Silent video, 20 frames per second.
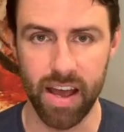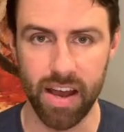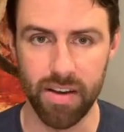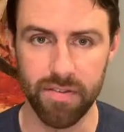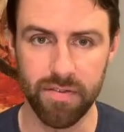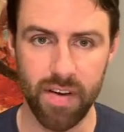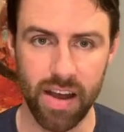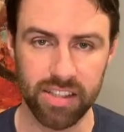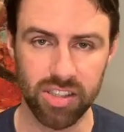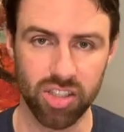
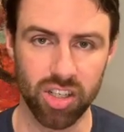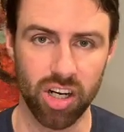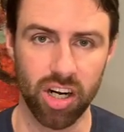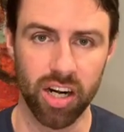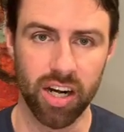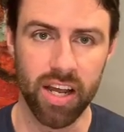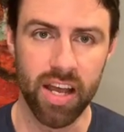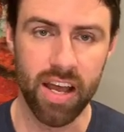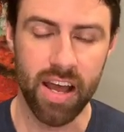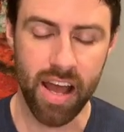funds
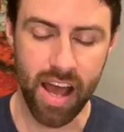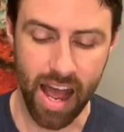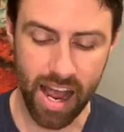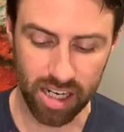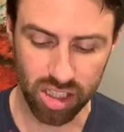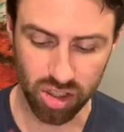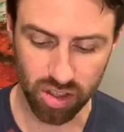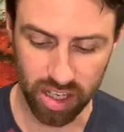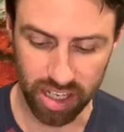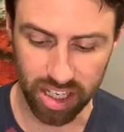are
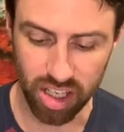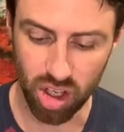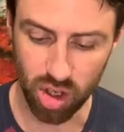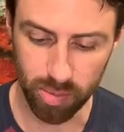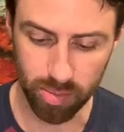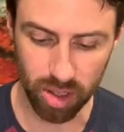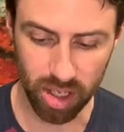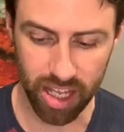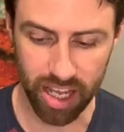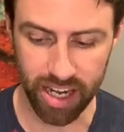actually
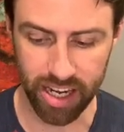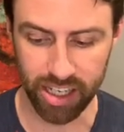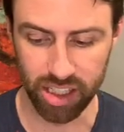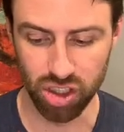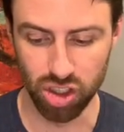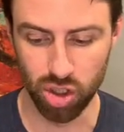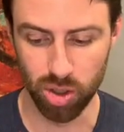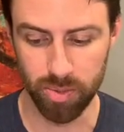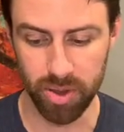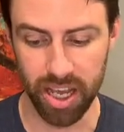accumulating
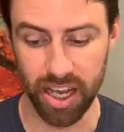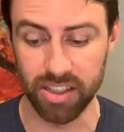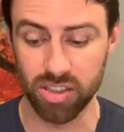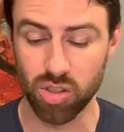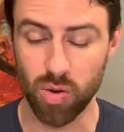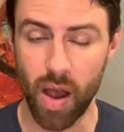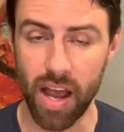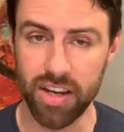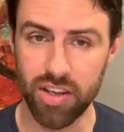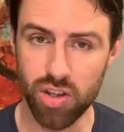Jumia.
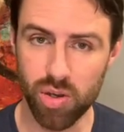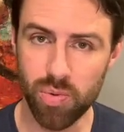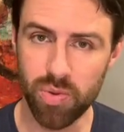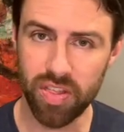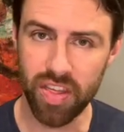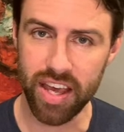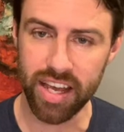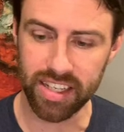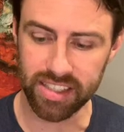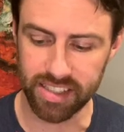So I do
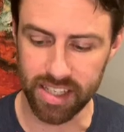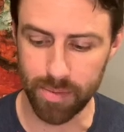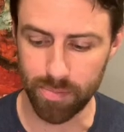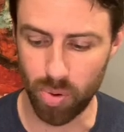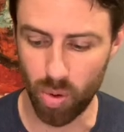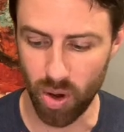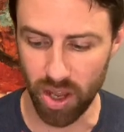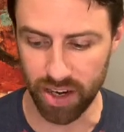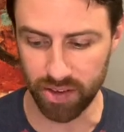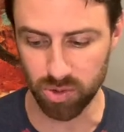think at some
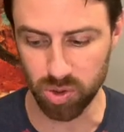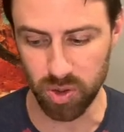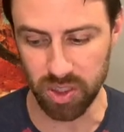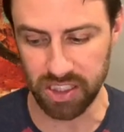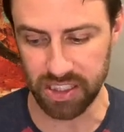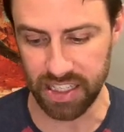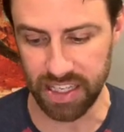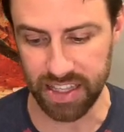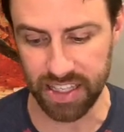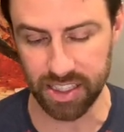point, as we
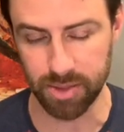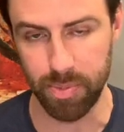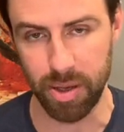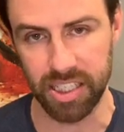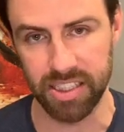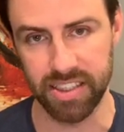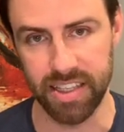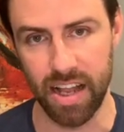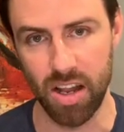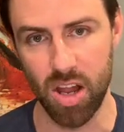see this
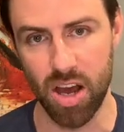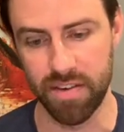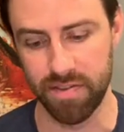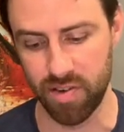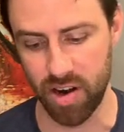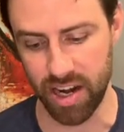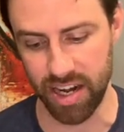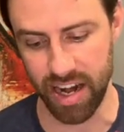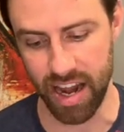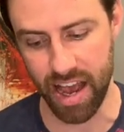big sell-off
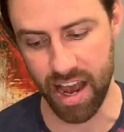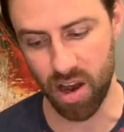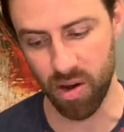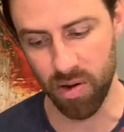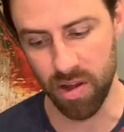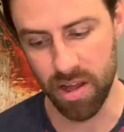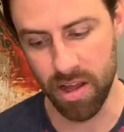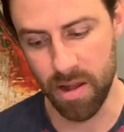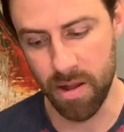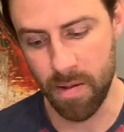right
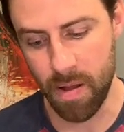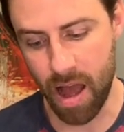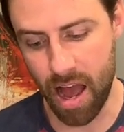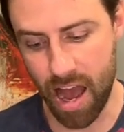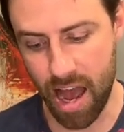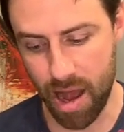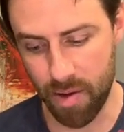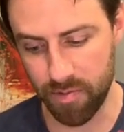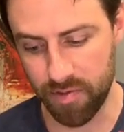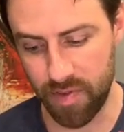now,
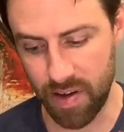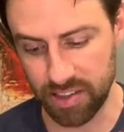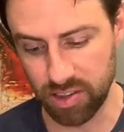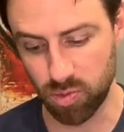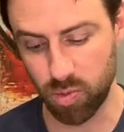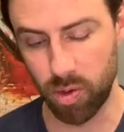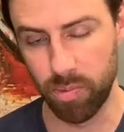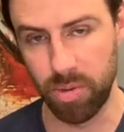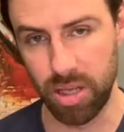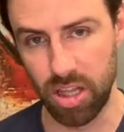
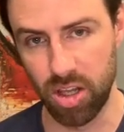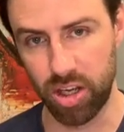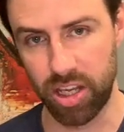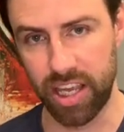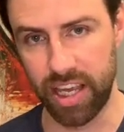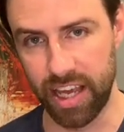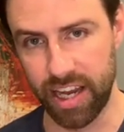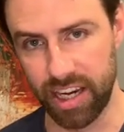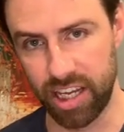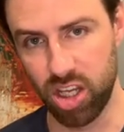funds will be
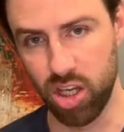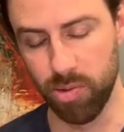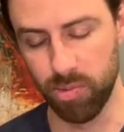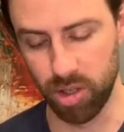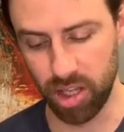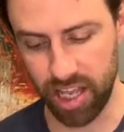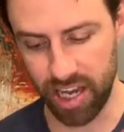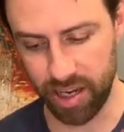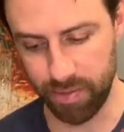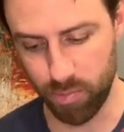looking at
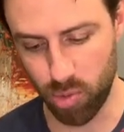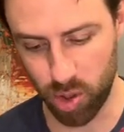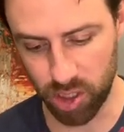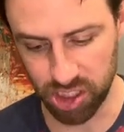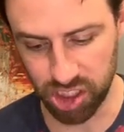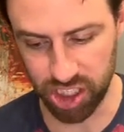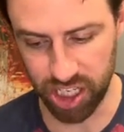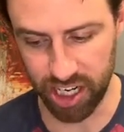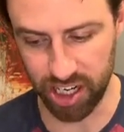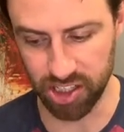accumulating more
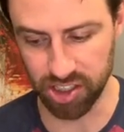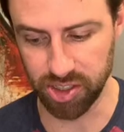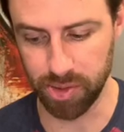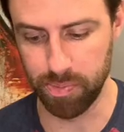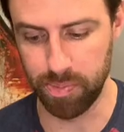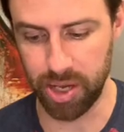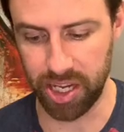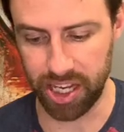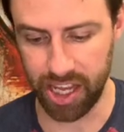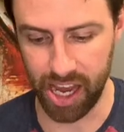shares
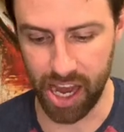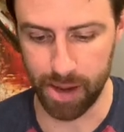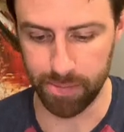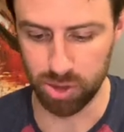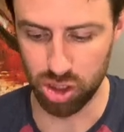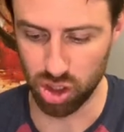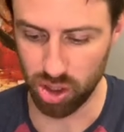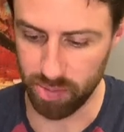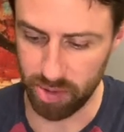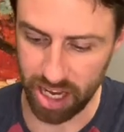and picking up
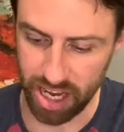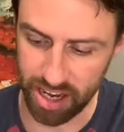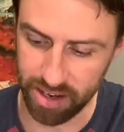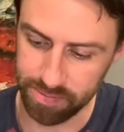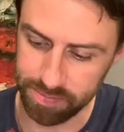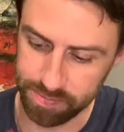Jumia.